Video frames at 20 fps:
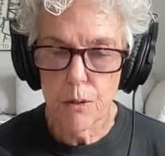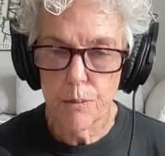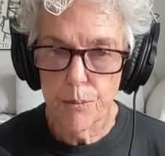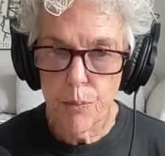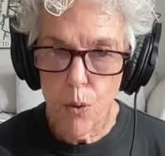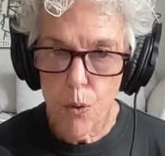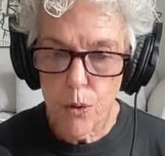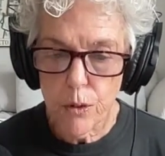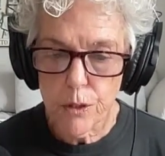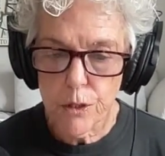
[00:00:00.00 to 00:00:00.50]

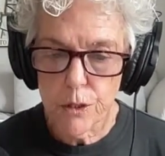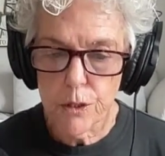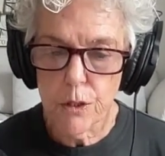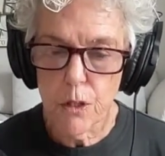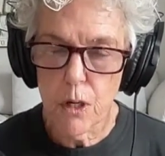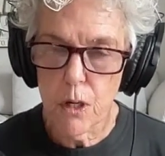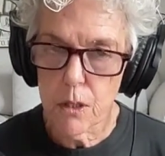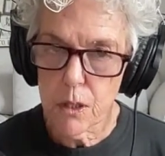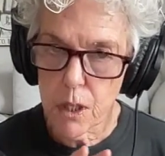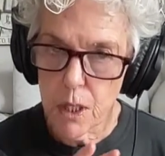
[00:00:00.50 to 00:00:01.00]
important
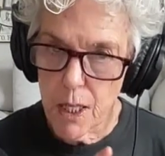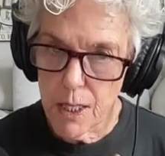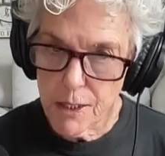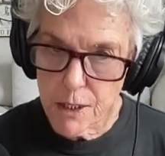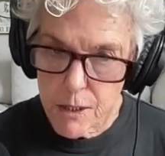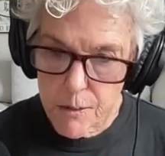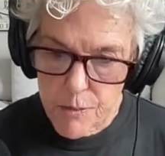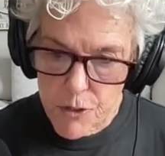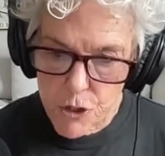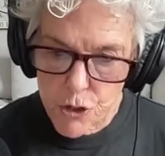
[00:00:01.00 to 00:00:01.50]
are
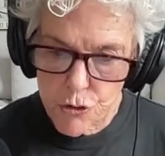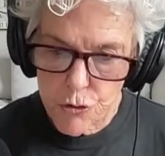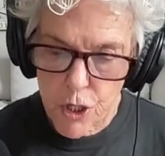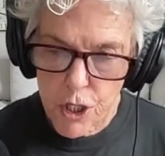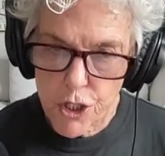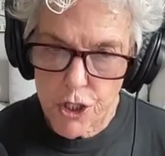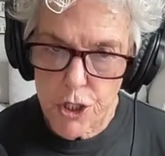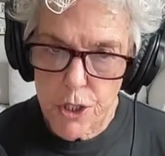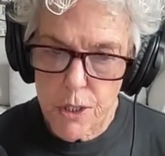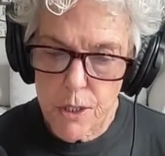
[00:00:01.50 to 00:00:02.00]
custom
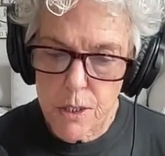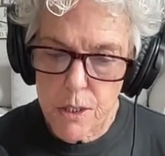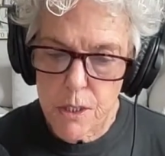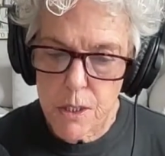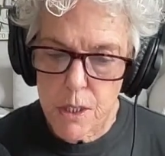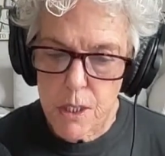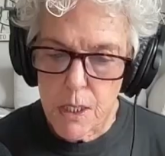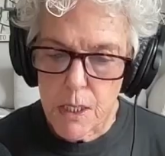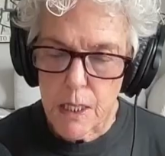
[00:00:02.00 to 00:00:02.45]
instructions